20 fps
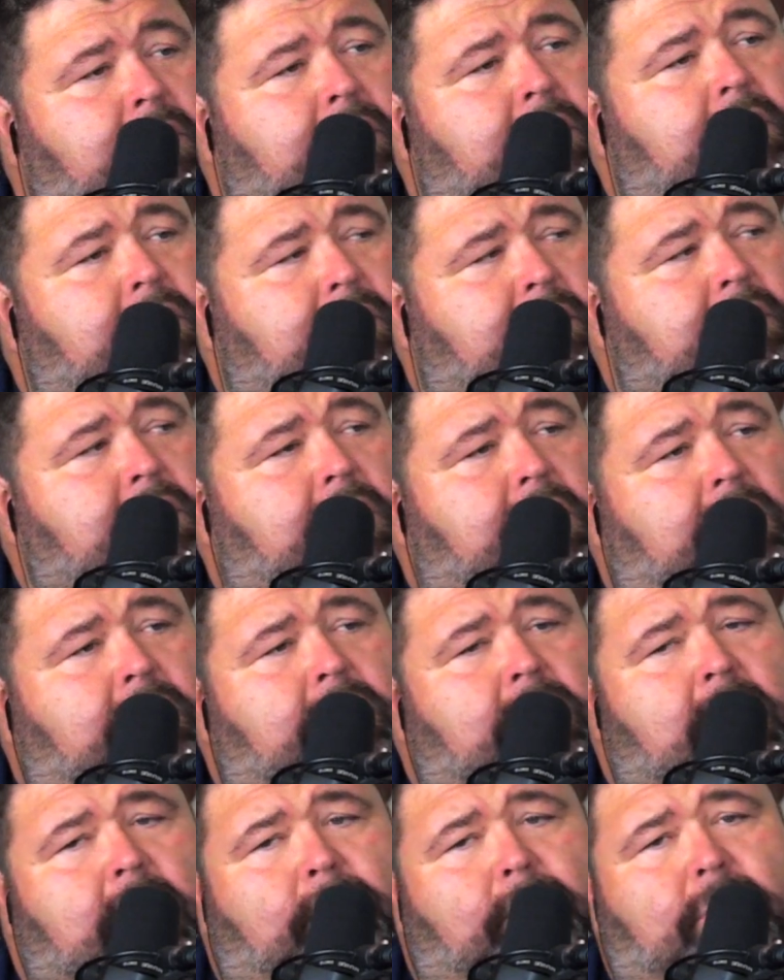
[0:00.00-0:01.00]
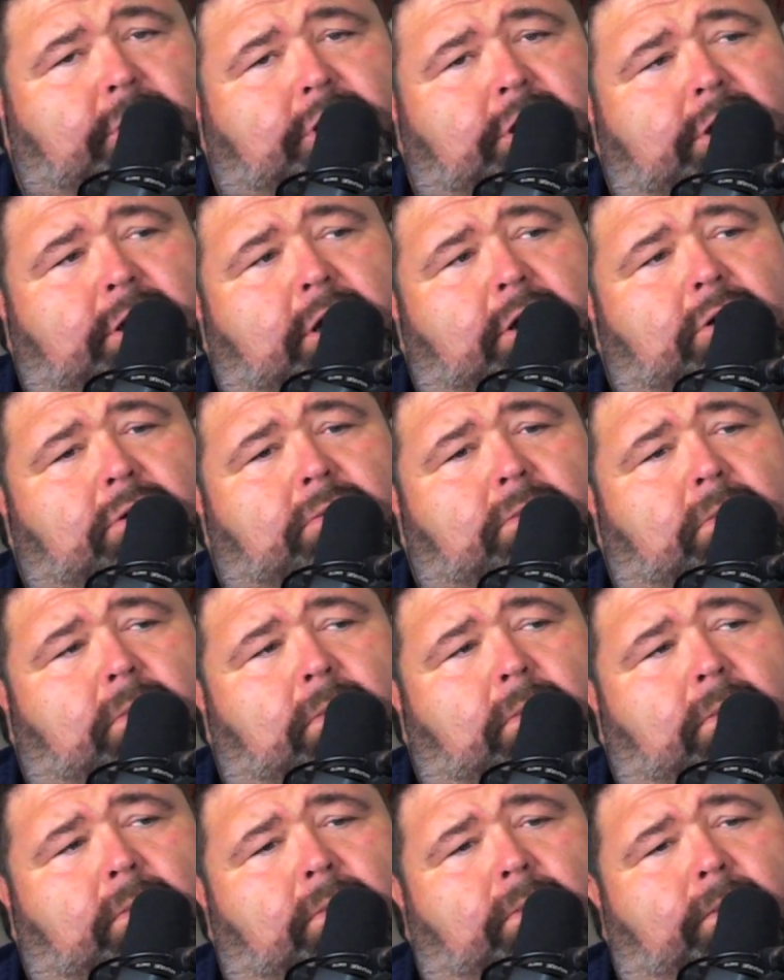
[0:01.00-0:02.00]
popular one at yeah. our house. But you
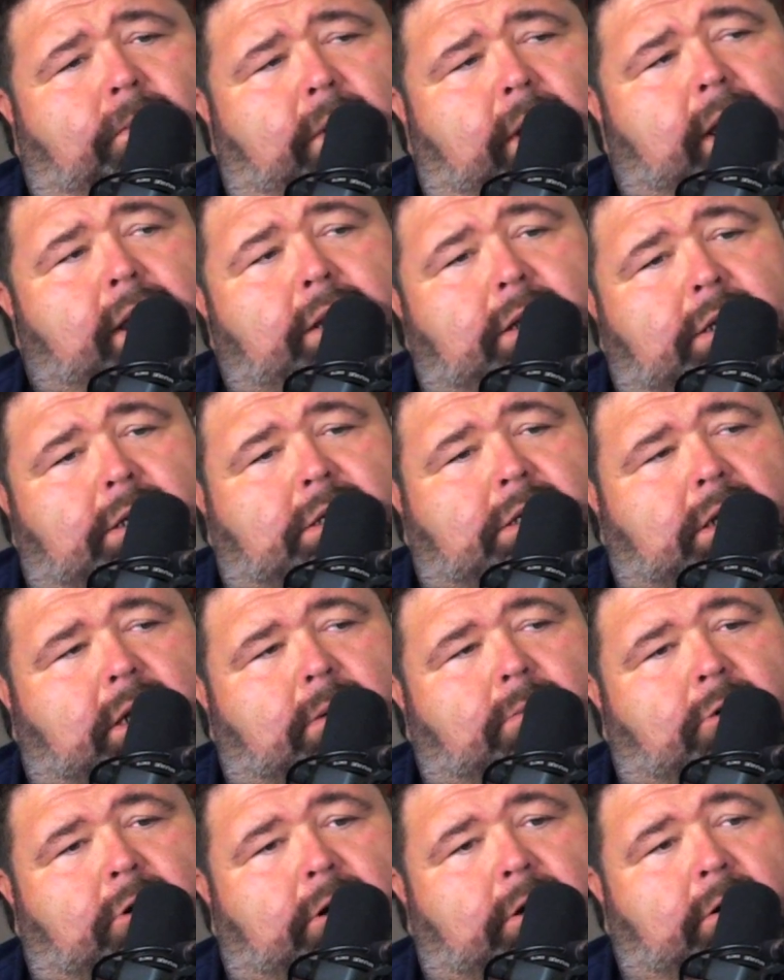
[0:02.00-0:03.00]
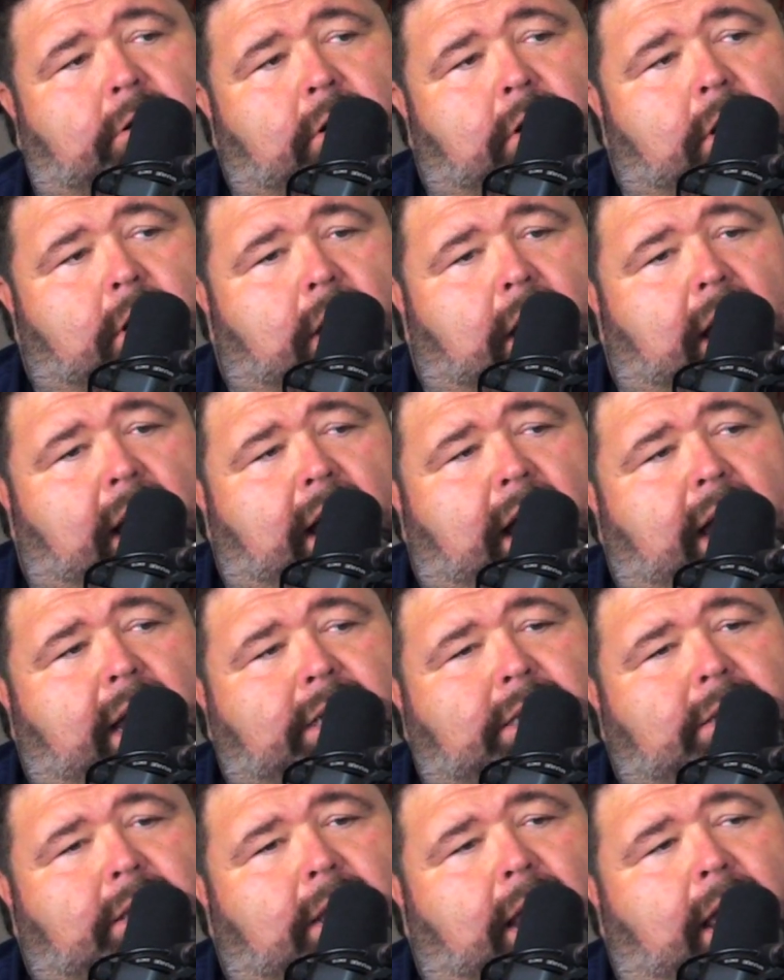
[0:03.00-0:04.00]
know, in the summer,
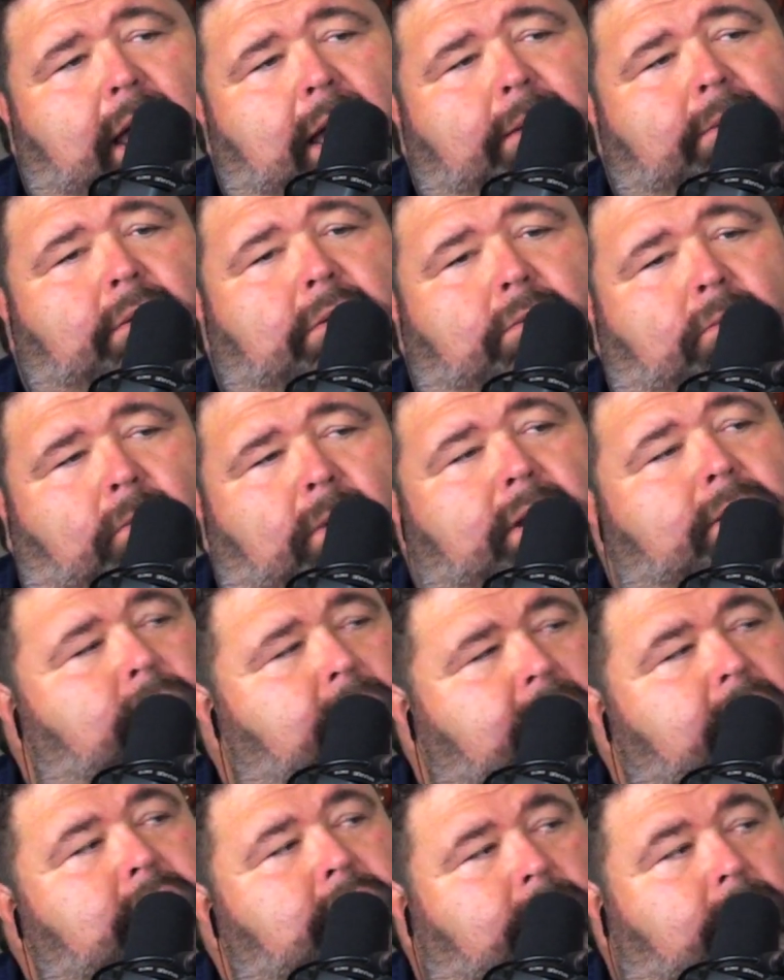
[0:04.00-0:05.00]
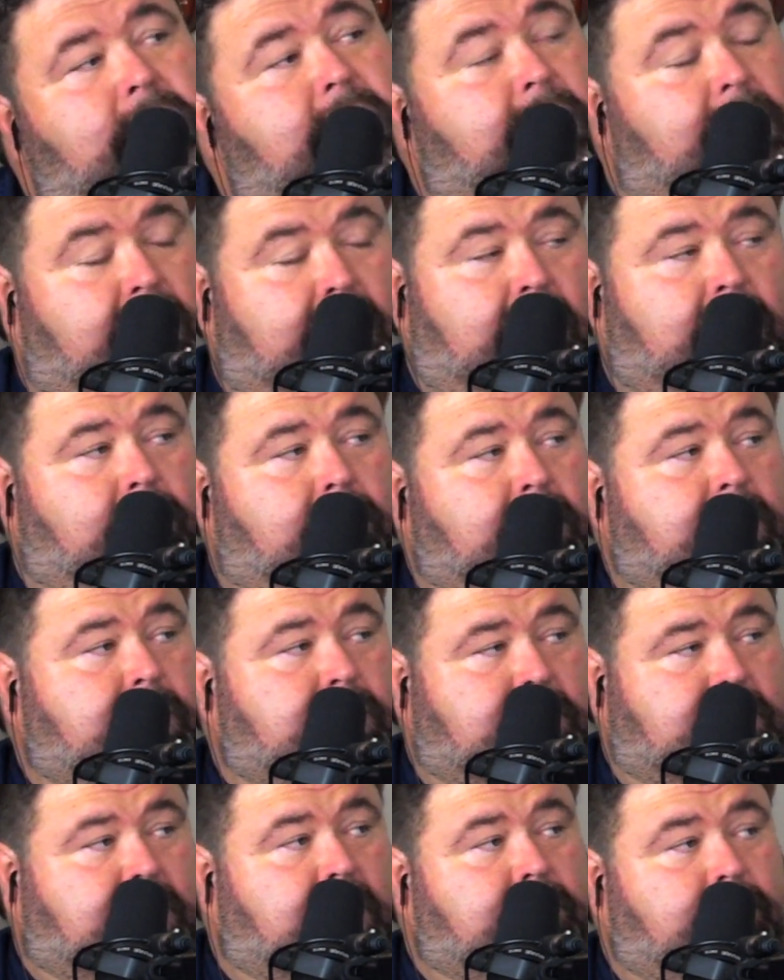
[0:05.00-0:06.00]
I... We we we eat a lot of
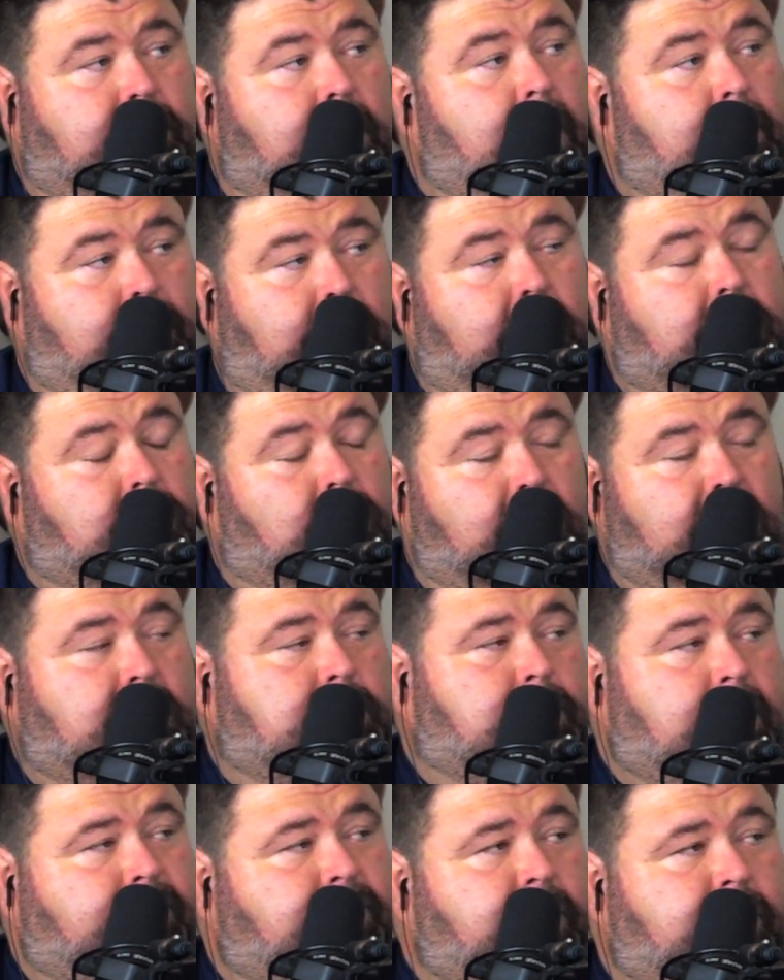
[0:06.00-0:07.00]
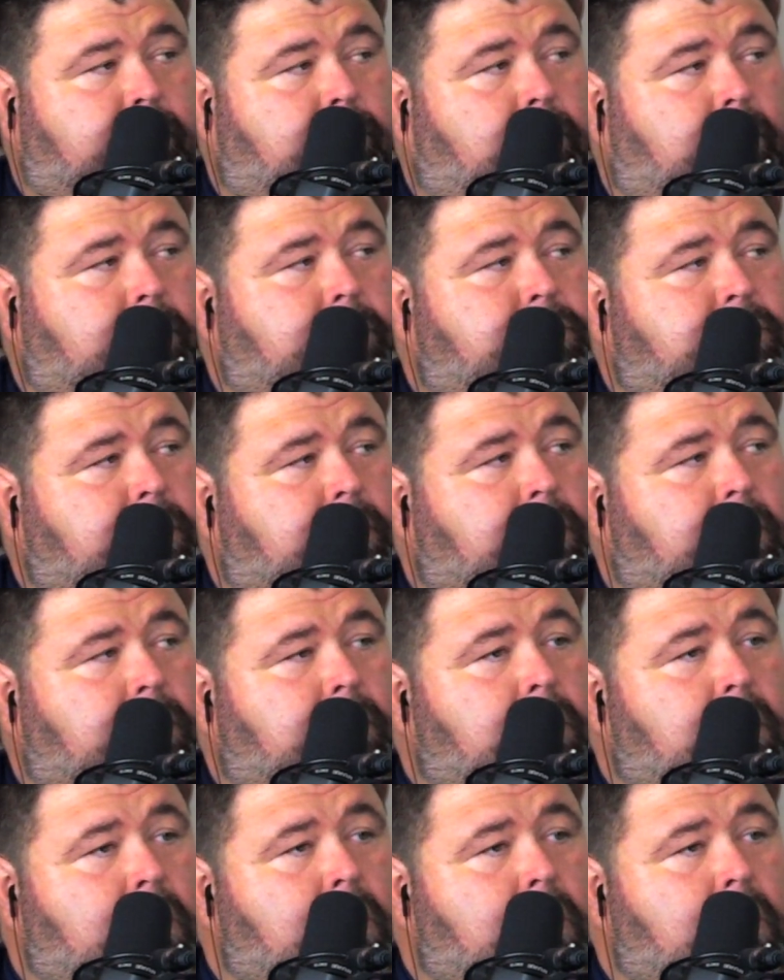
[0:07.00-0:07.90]
wings because I, I the wings my favorite part of chicken.